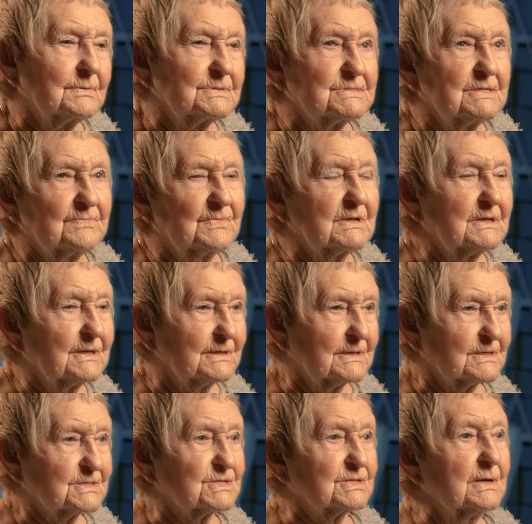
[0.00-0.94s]
I was in the
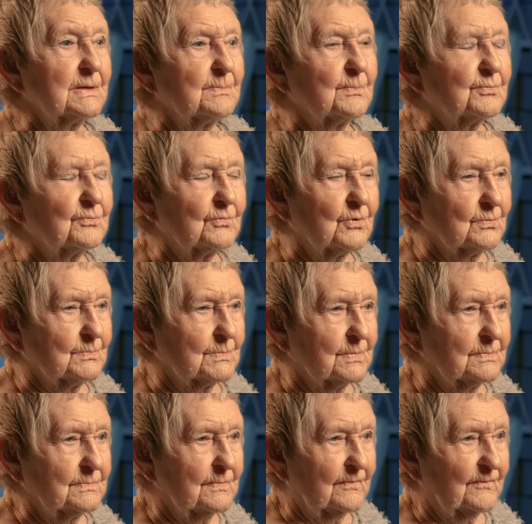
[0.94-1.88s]
little slip
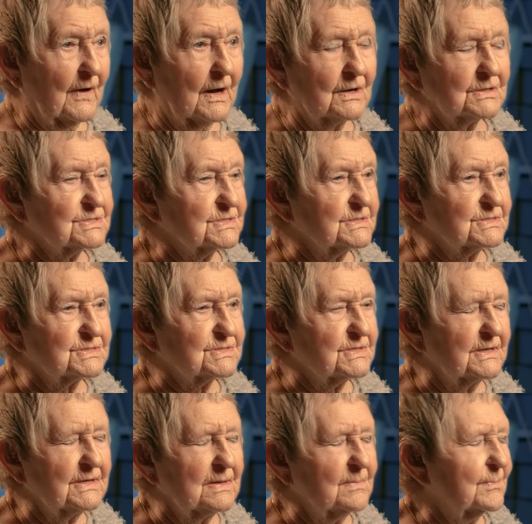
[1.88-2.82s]
room, fast
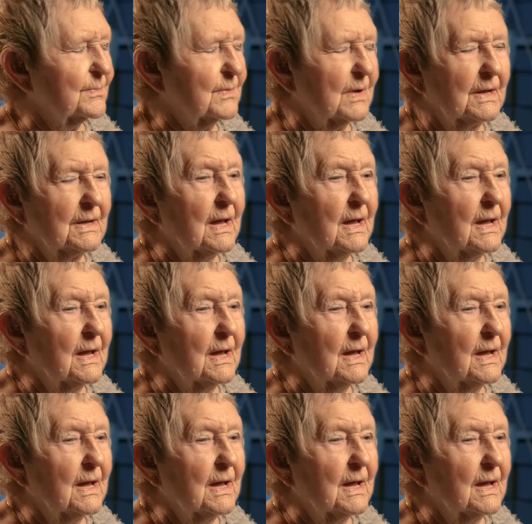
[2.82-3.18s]
asleep,